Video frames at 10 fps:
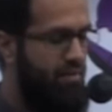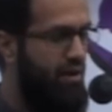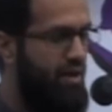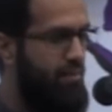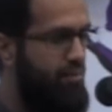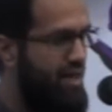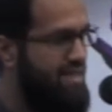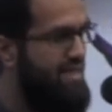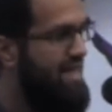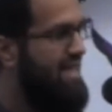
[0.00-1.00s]
American
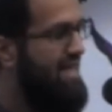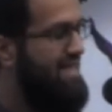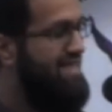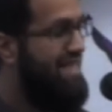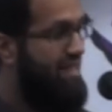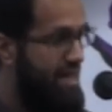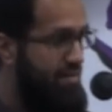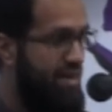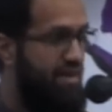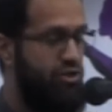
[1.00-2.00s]
press
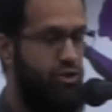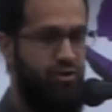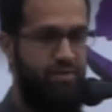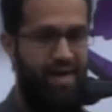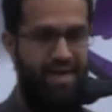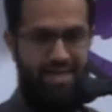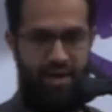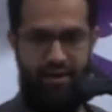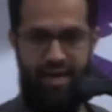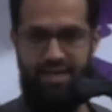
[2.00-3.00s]
claiming that she was being
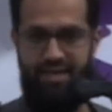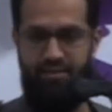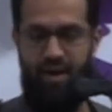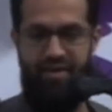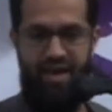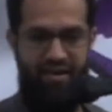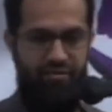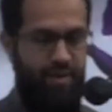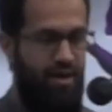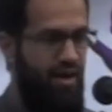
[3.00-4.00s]
interrogated by the
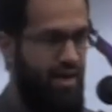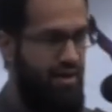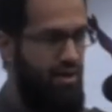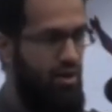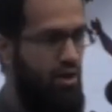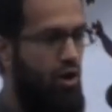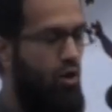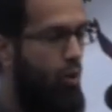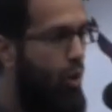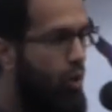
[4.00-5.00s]
FBI.
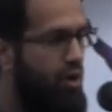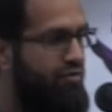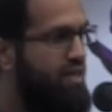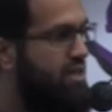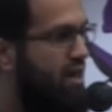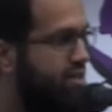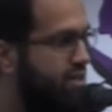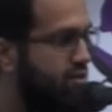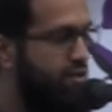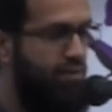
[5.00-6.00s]
All of these
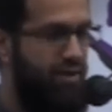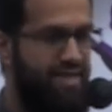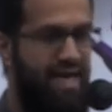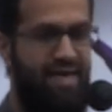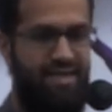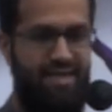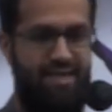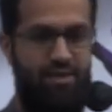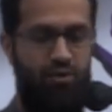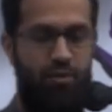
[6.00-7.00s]
articles were
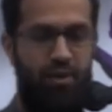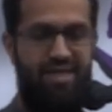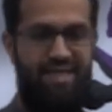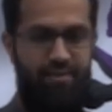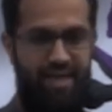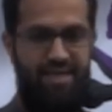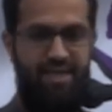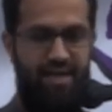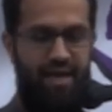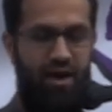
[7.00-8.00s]
redacted almost
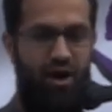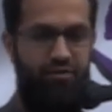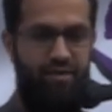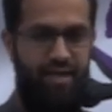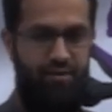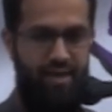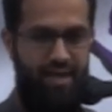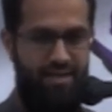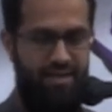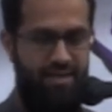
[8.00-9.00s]
immediately after their
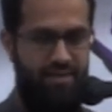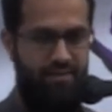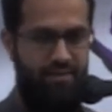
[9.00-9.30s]
release.